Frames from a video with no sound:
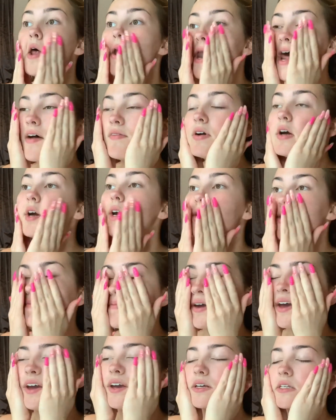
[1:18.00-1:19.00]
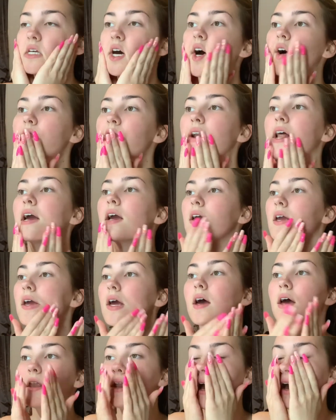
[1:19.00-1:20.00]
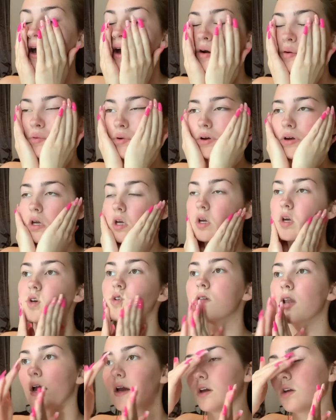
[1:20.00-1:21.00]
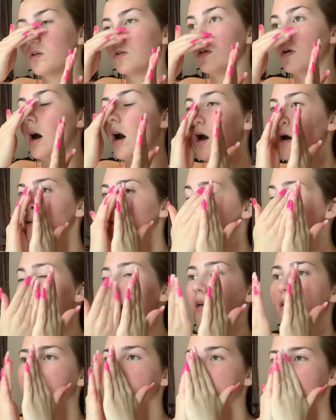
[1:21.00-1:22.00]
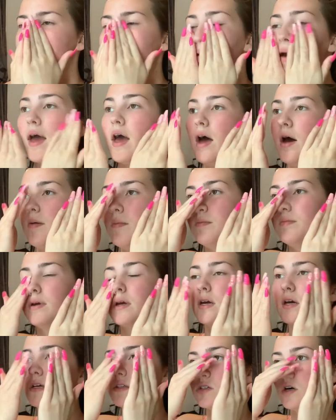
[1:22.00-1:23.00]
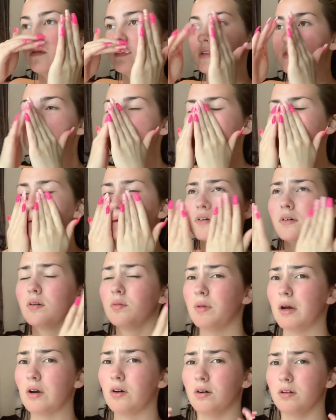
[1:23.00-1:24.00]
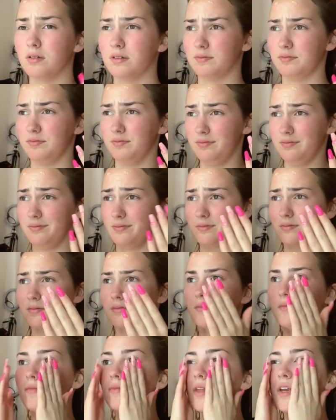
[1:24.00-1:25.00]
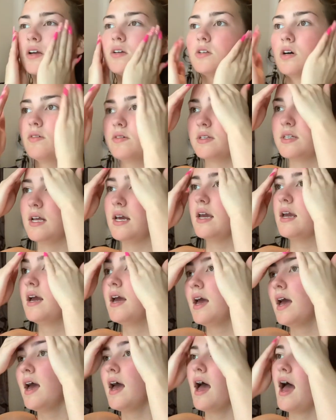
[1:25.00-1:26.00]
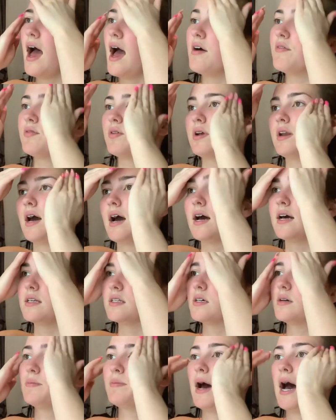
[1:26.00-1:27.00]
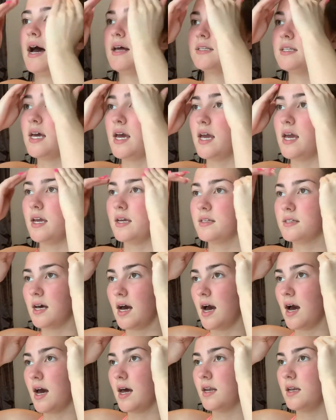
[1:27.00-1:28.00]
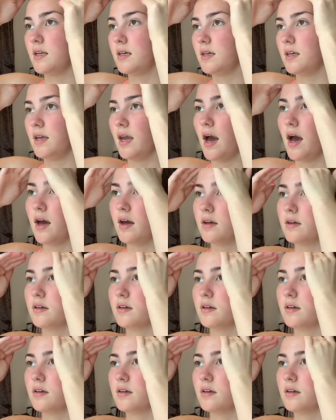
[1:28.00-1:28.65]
never compare yourself like and how like your hard days, because obviously, oh my god, because obviously everyone has bad days, and yeah,